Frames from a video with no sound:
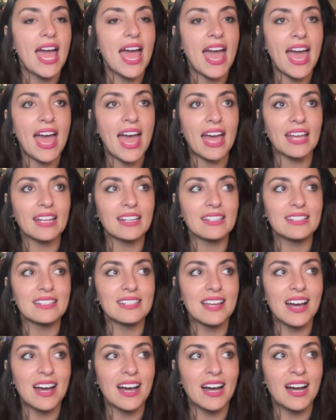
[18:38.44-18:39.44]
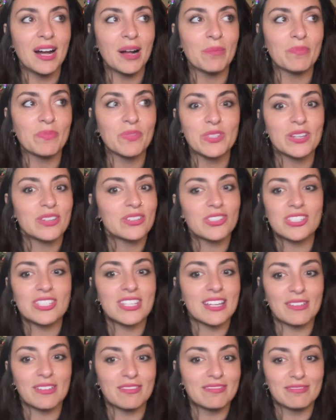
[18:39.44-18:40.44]
And so I was just
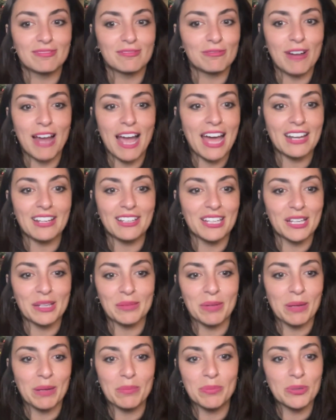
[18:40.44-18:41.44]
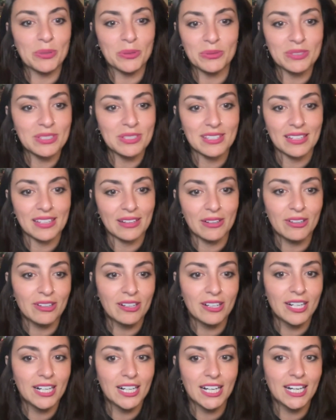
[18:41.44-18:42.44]
like rattling in my boots, like,
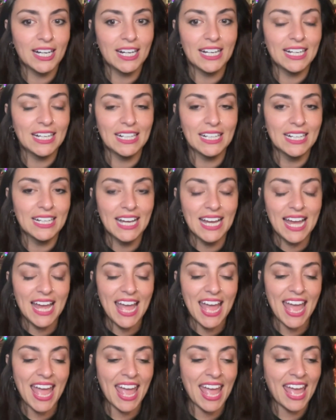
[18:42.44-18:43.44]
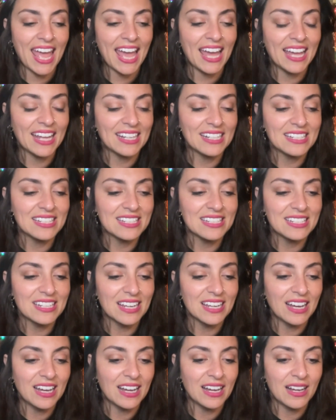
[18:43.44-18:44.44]
ah. And
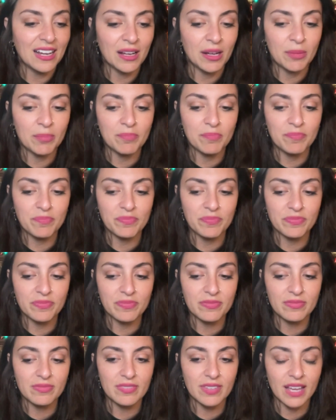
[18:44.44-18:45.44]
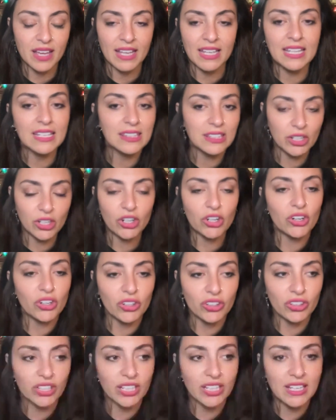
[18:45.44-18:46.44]
I get there
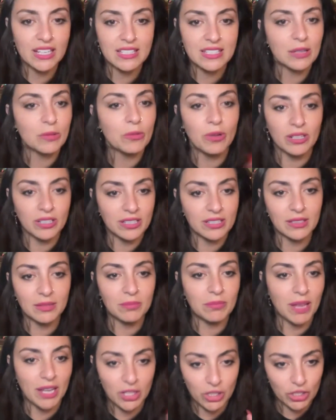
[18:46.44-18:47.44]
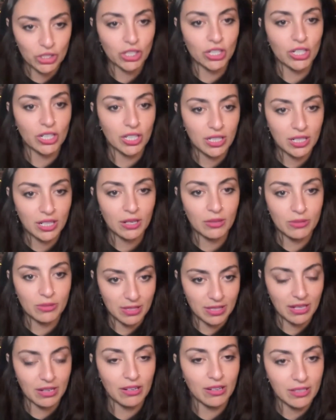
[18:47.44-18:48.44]
early because I wanted to make sure I was
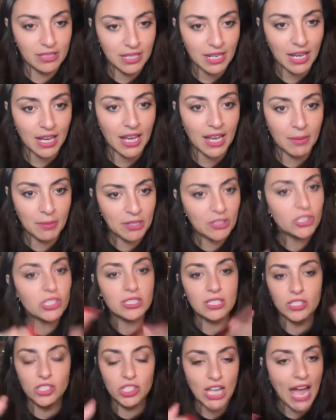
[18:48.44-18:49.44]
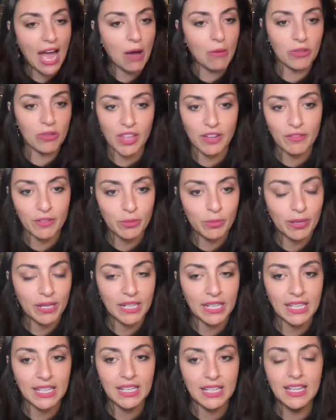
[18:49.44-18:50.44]
there on time and just to chat with
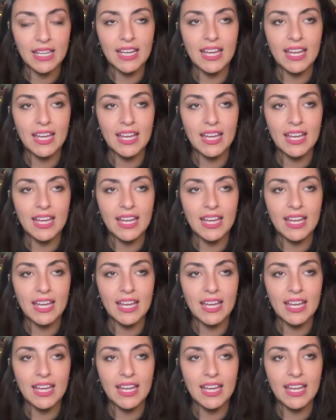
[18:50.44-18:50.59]
everybody.